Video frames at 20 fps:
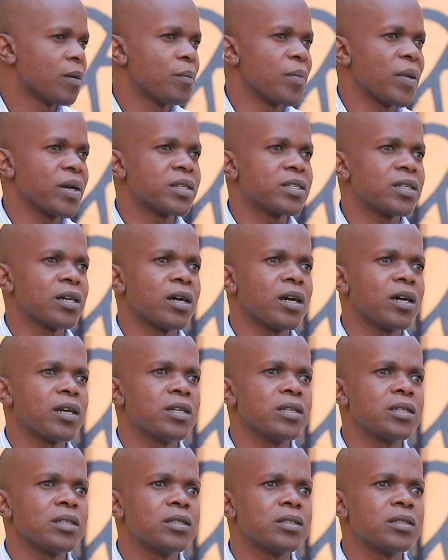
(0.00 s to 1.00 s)
But
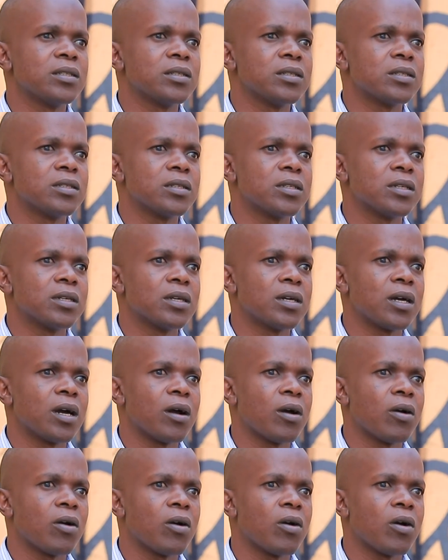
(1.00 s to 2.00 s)
in
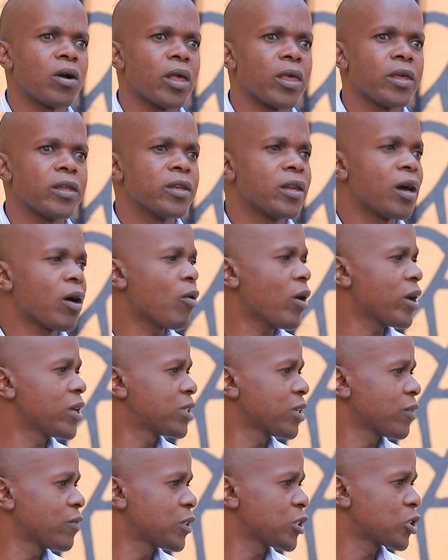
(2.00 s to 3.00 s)
our
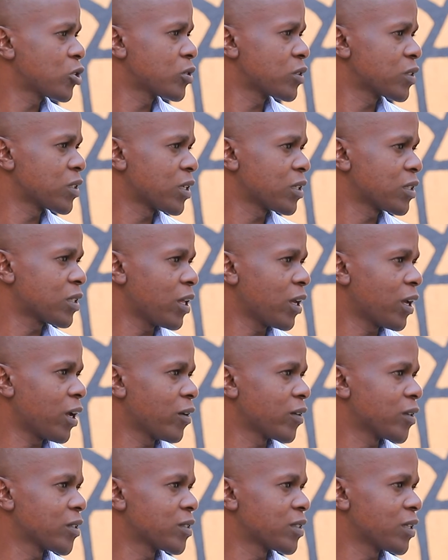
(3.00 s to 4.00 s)
interventions, just like
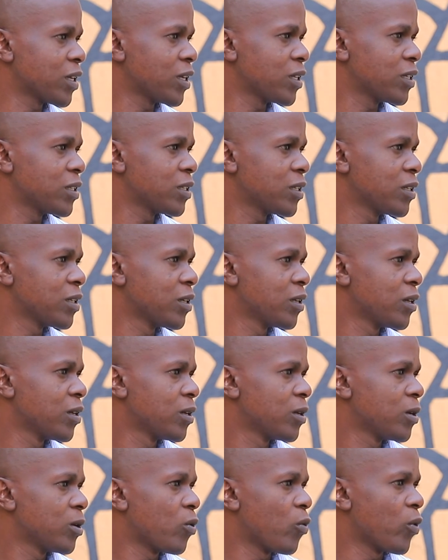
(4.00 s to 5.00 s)
I said,
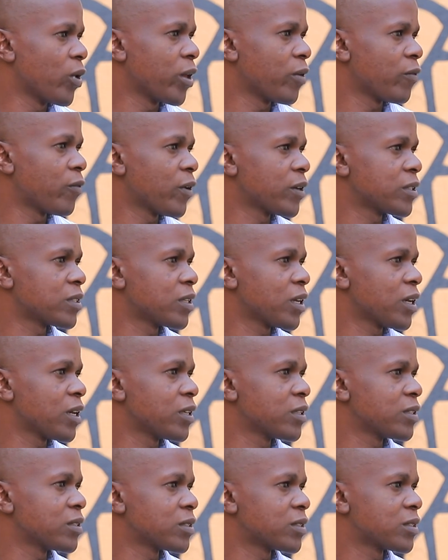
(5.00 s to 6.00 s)
we
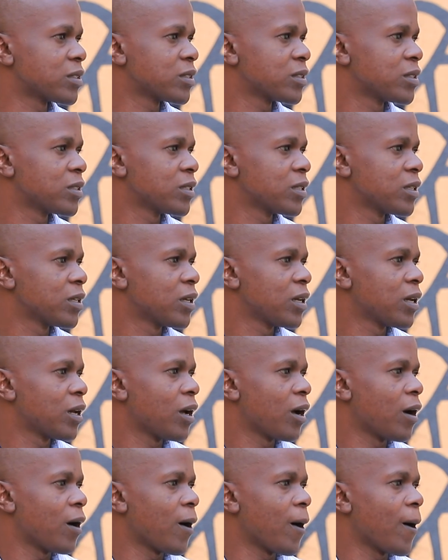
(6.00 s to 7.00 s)
emphasize
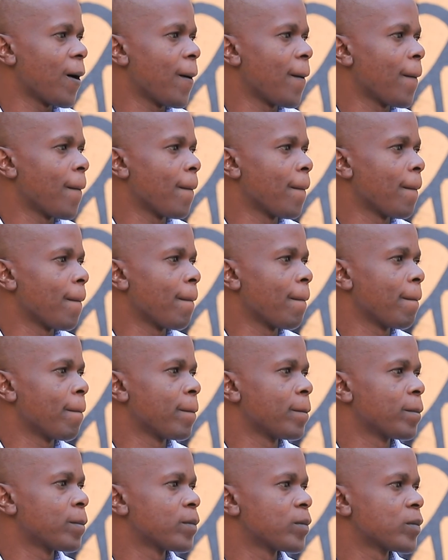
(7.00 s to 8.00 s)

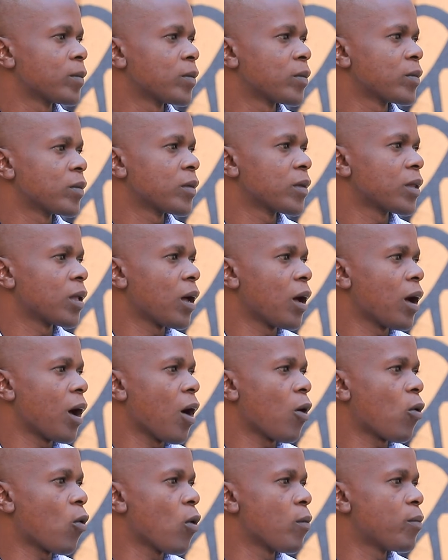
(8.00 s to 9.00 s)

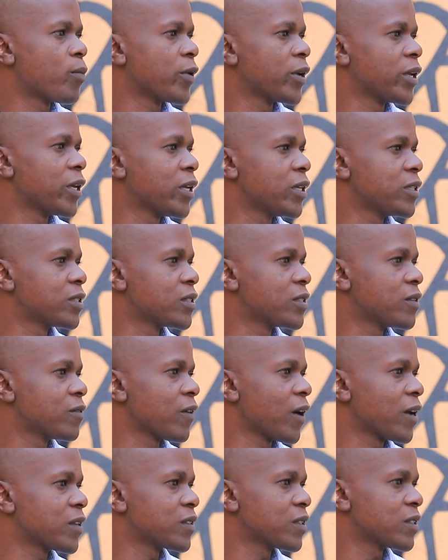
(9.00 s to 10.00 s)
a comprehensive
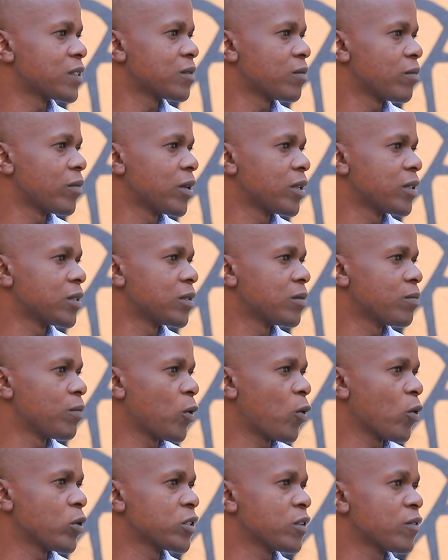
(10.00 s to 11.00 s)
assessment,
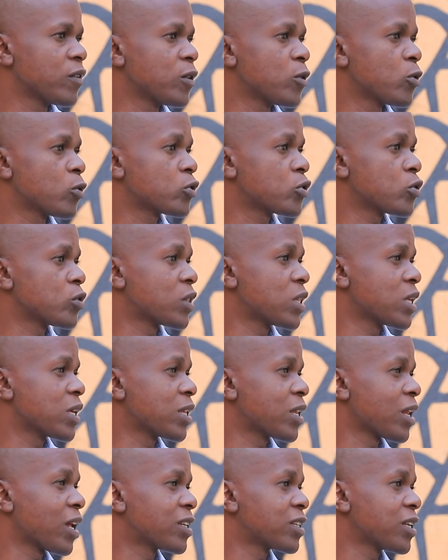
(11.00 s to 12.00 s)
because even those you
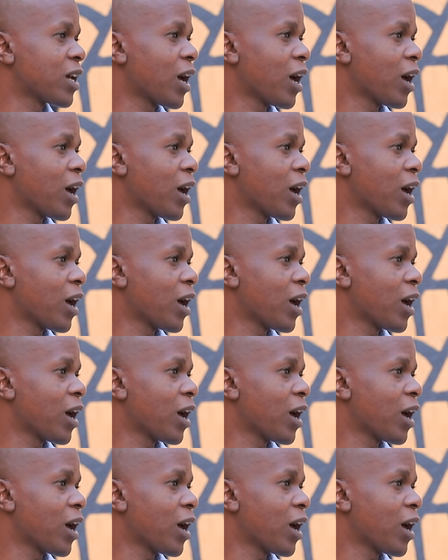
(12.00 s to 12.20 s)
think that